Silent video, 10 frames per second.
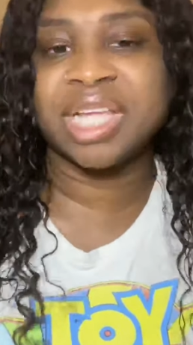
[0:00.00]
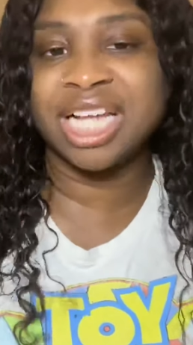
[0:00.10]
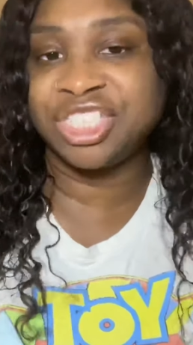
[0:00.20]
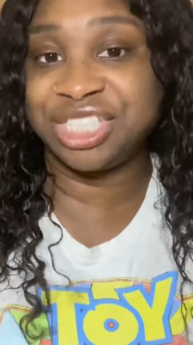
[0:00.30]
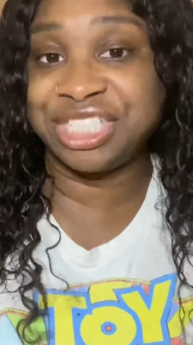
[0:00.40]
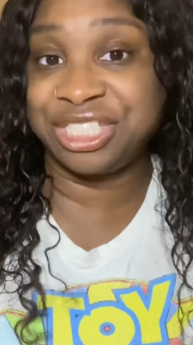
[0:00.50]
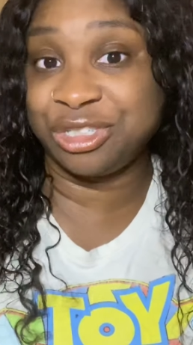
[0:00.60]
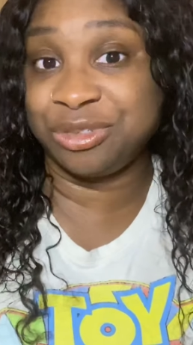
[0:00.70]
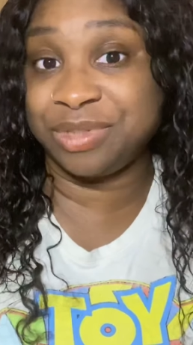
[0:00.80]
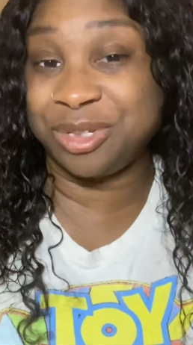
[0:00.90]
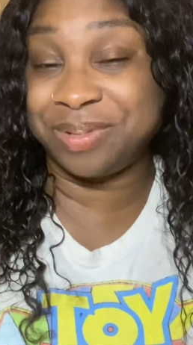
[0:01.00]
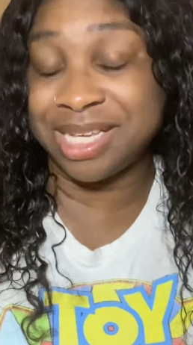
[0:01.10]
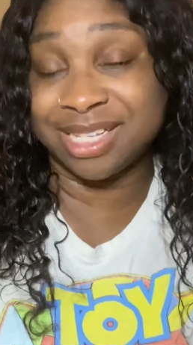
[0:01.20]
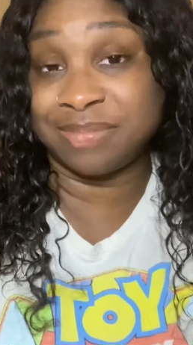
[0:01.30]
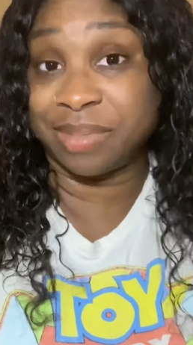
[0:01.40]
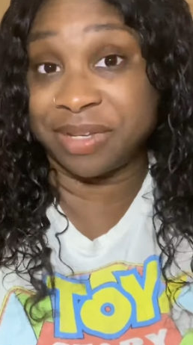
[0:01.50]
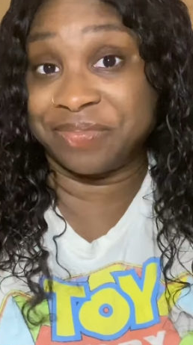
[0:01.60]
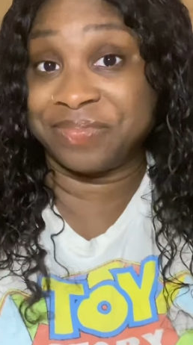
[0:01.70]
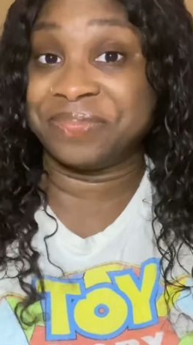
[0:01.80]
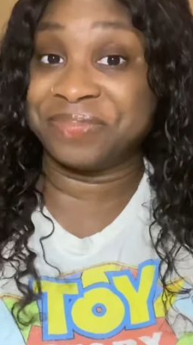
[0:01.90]
I just assumed UPS,
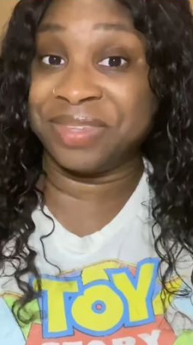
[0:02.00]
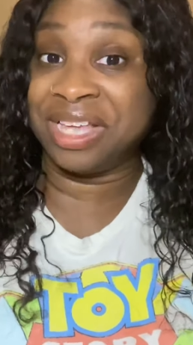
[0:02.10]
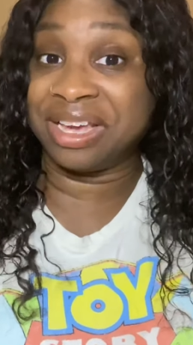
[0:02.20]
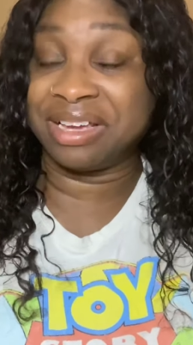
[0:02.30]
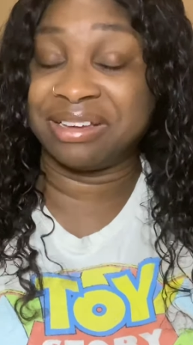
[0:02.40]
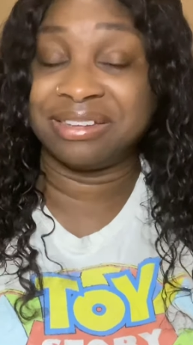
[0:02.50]
but yeah.